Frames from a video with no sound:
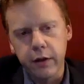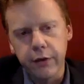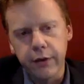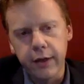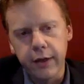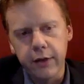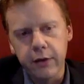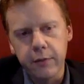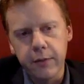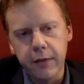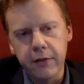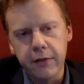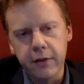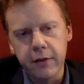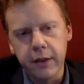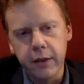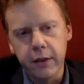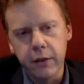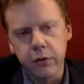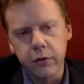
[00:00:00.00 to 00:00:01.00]
And that is
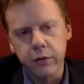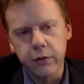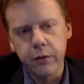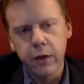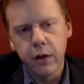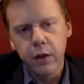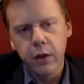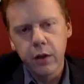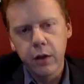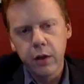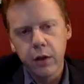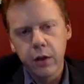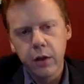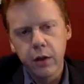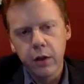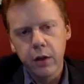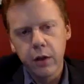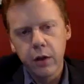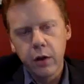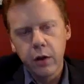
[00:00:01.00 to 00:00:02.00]
basically, sort of
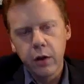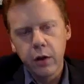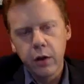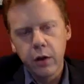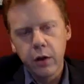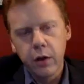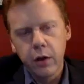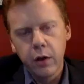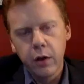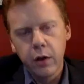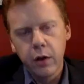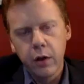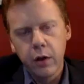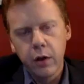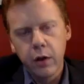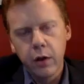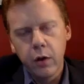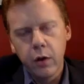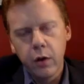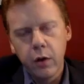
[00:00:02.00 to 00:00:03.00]
where are
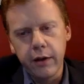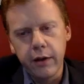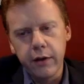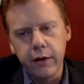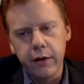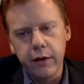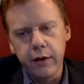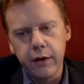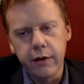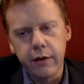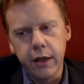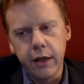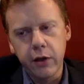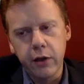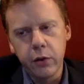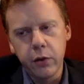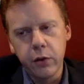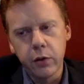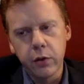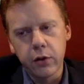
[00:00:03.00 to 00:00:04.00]
we on
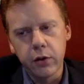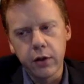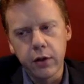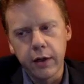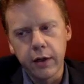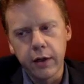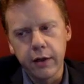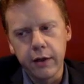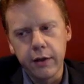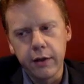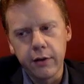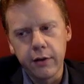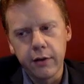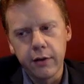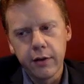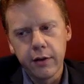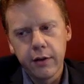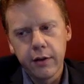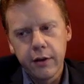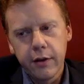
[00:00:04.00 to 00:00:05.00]
a new Iran
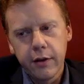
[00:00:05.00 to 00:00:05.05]
deal,